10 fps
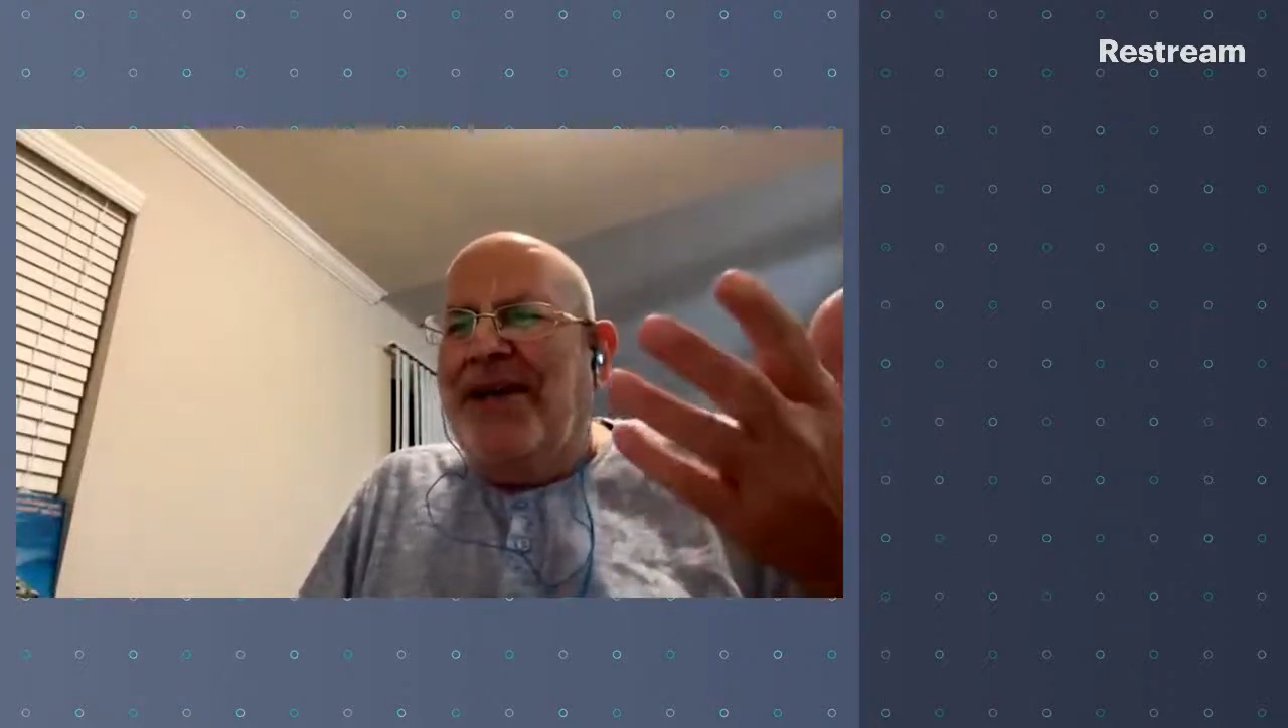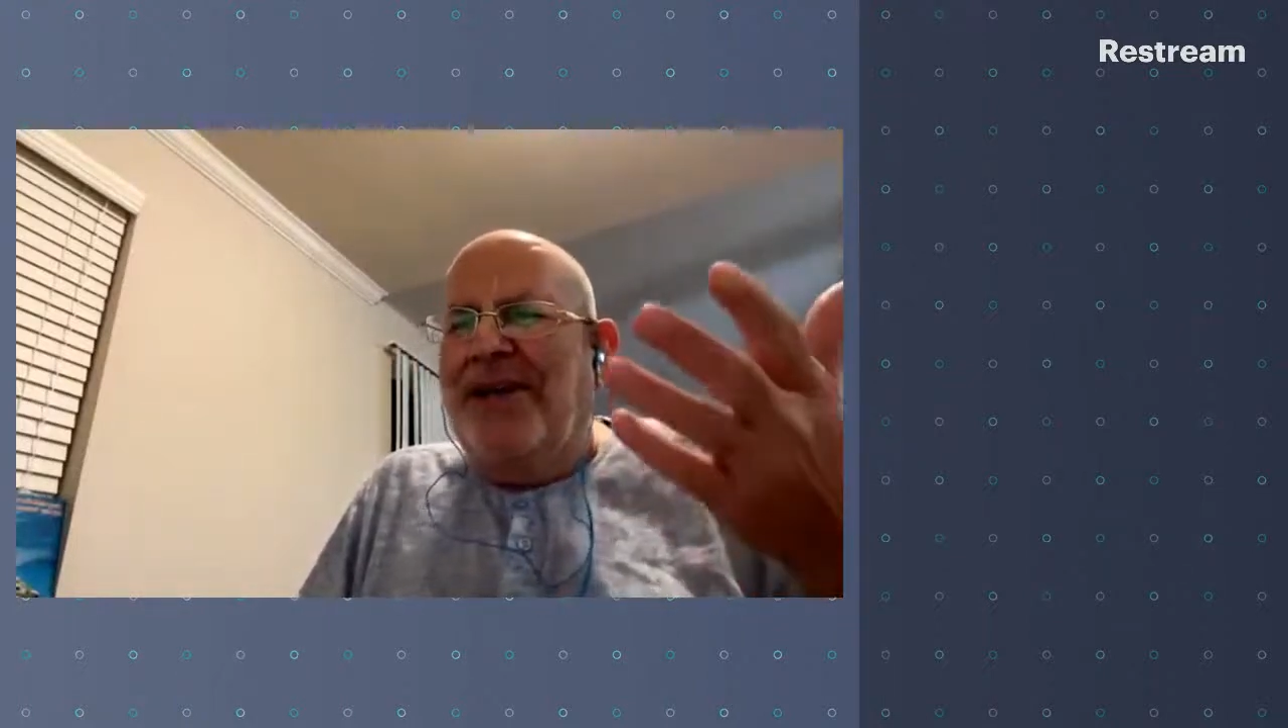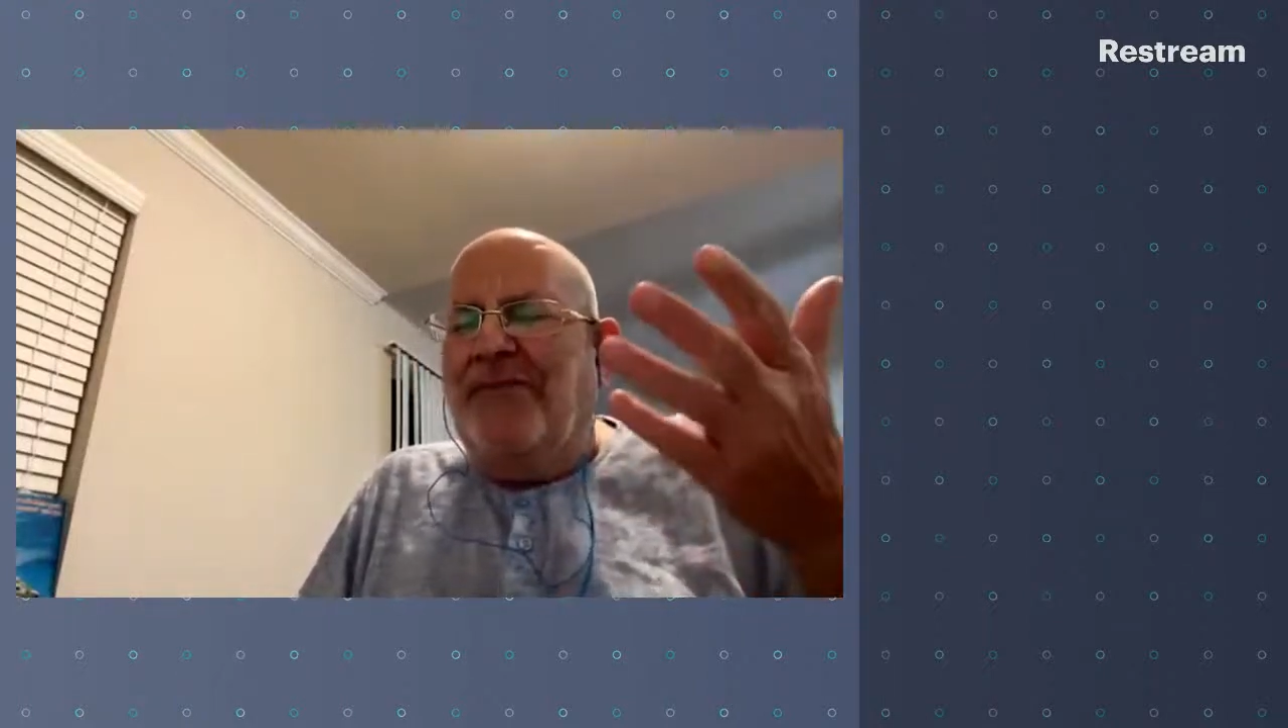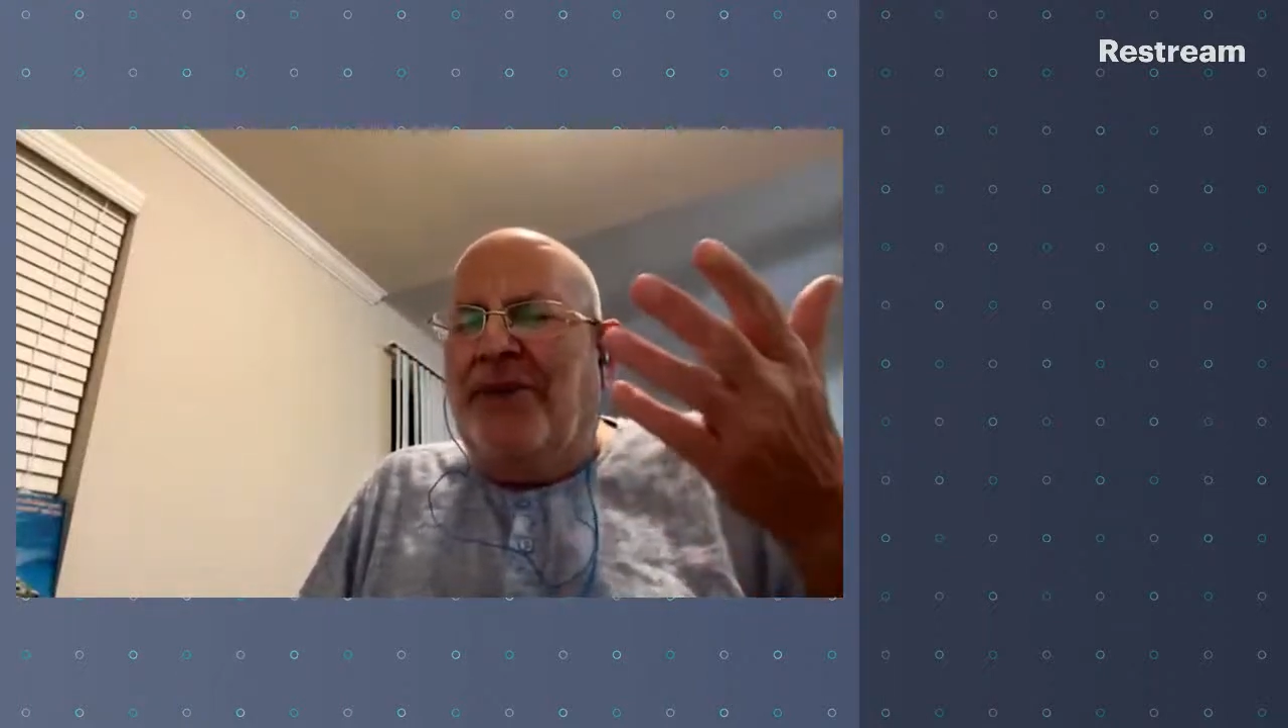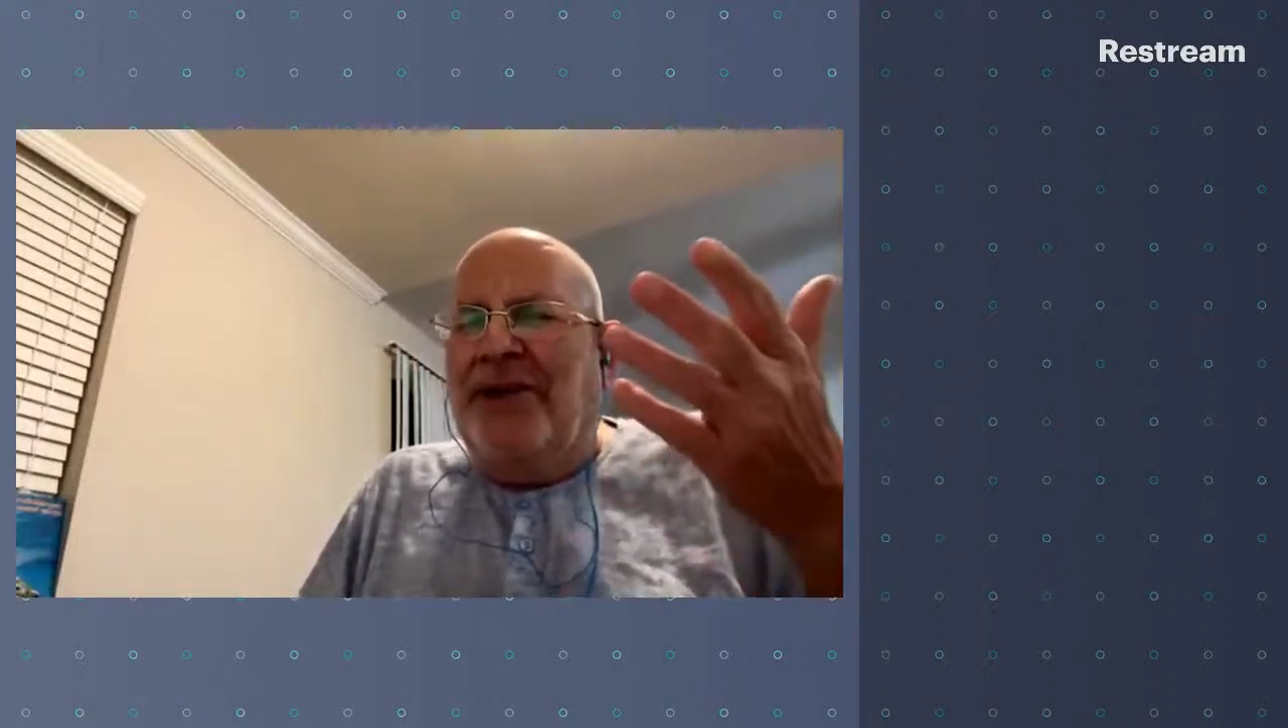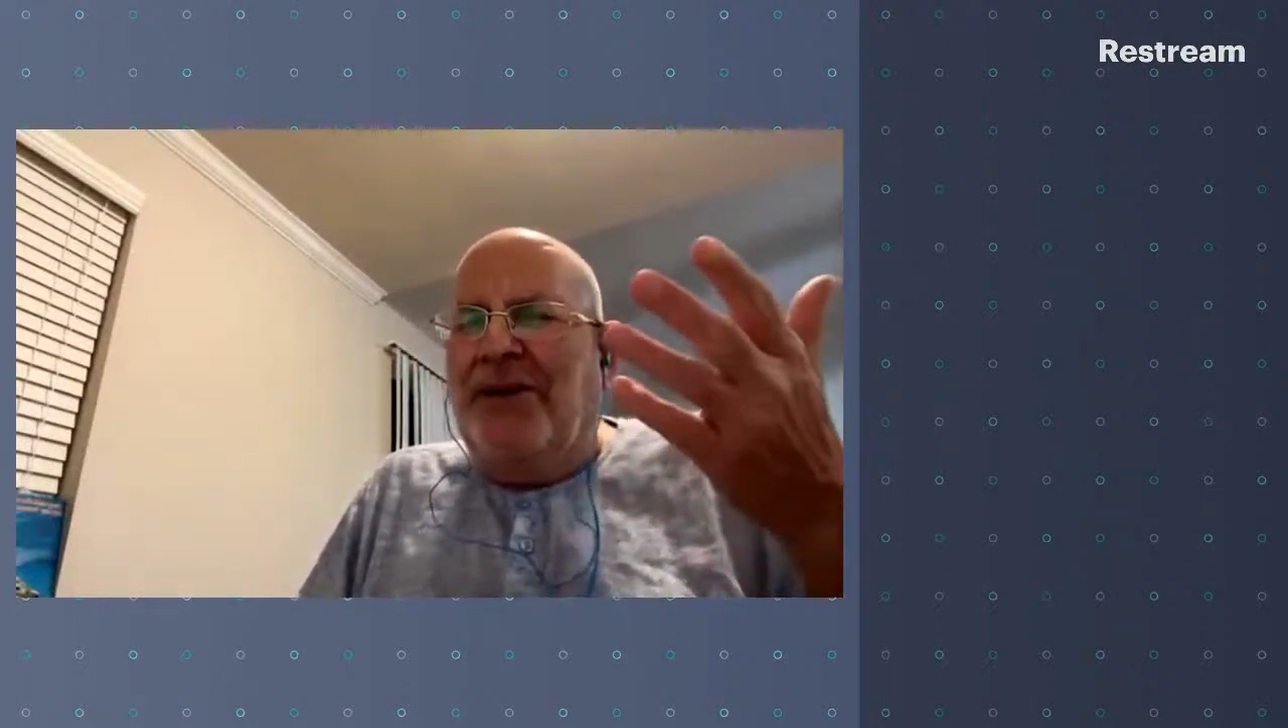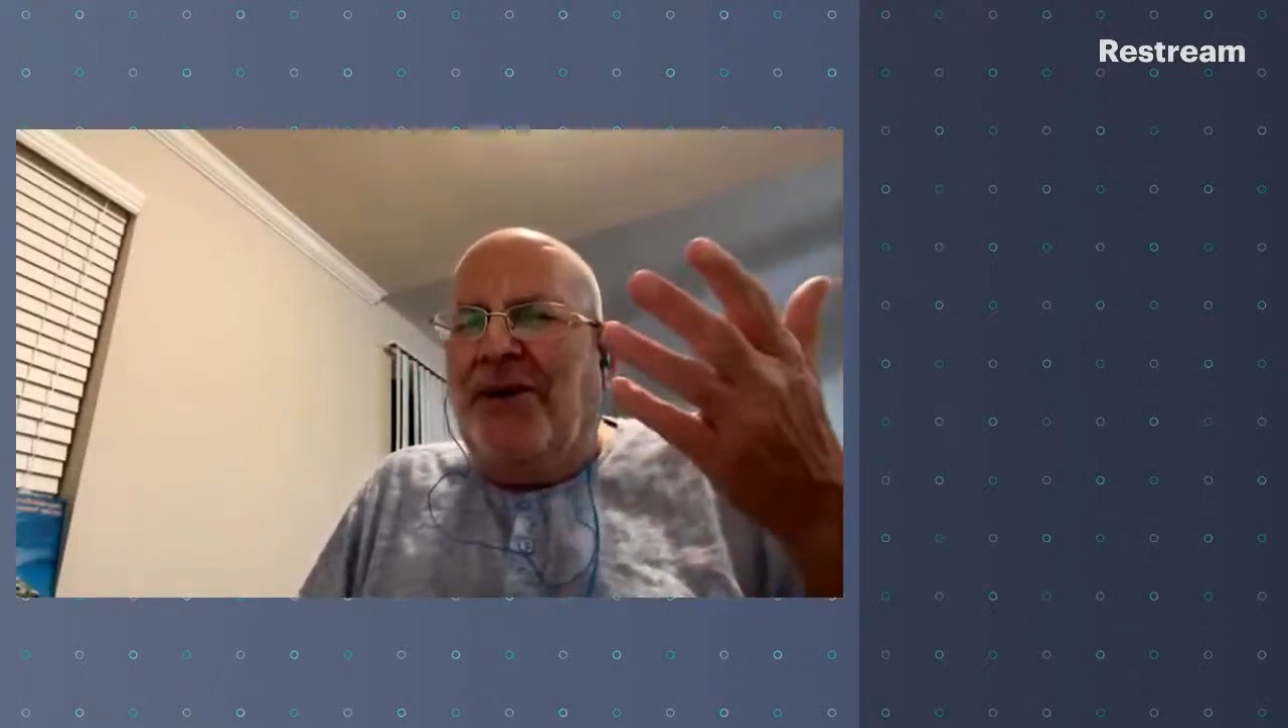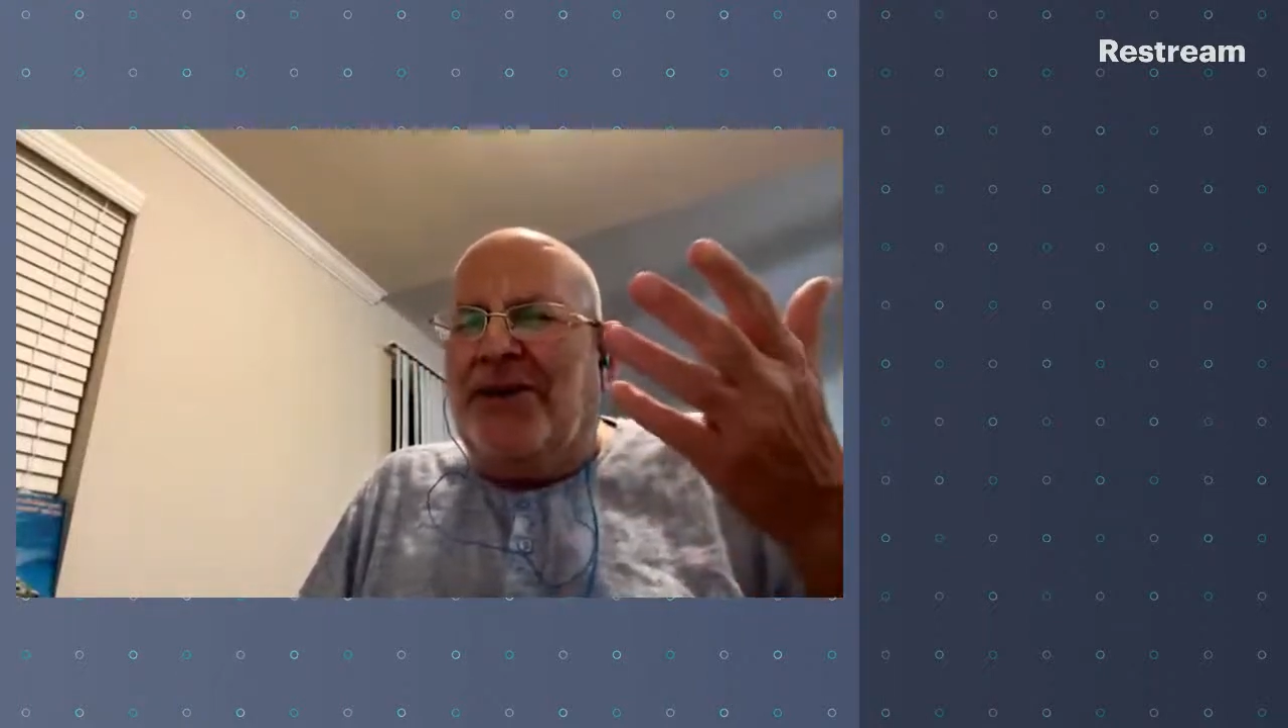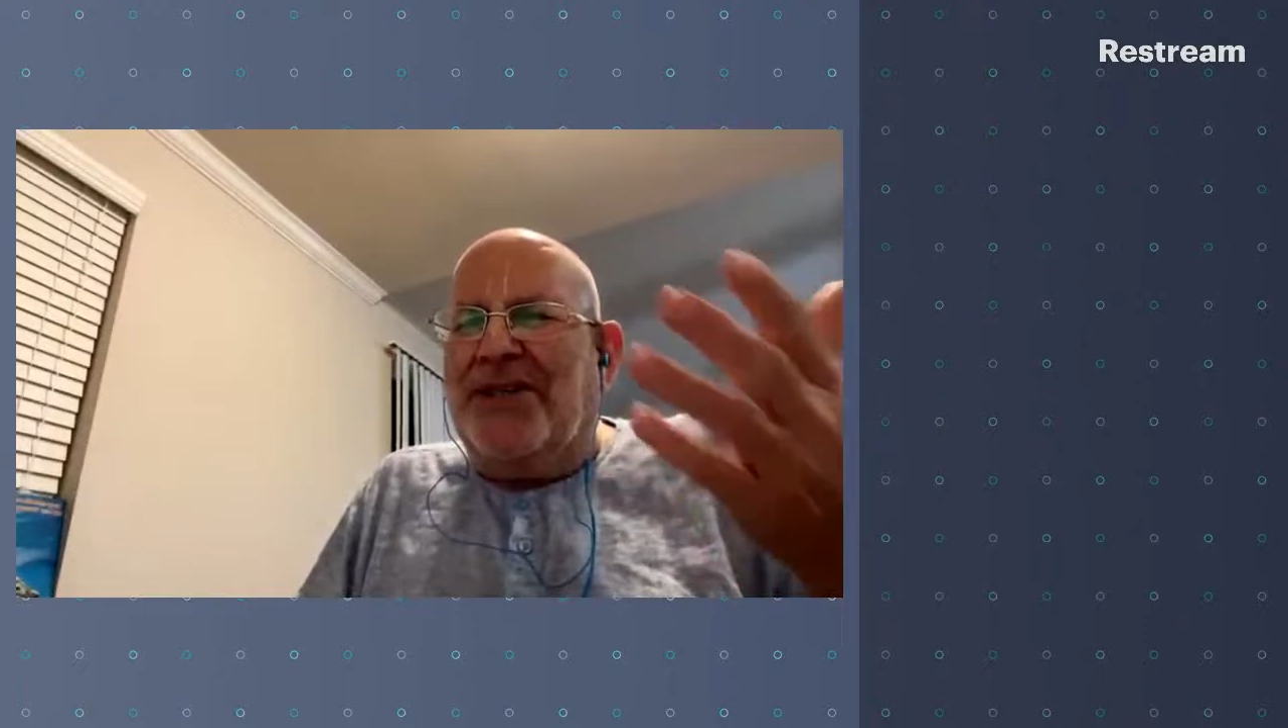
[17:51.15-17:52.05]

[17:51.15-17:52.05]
If we don't